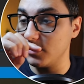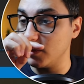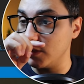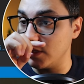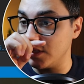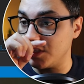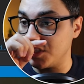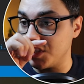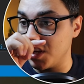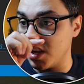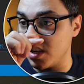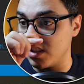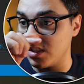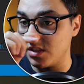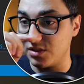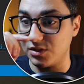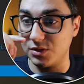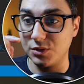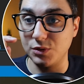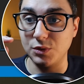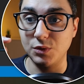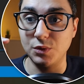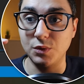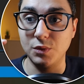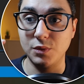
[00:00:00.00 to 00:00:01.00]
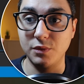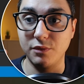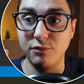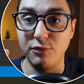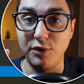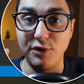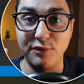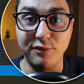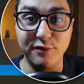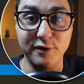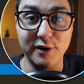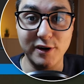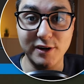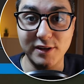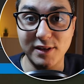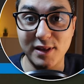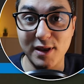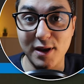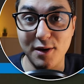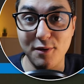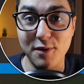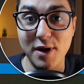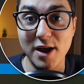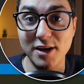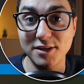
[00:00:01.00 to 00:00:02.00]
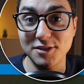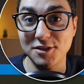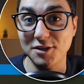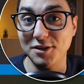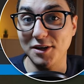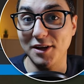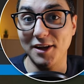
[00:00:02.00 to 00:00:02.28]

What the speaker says: the chance to revert their action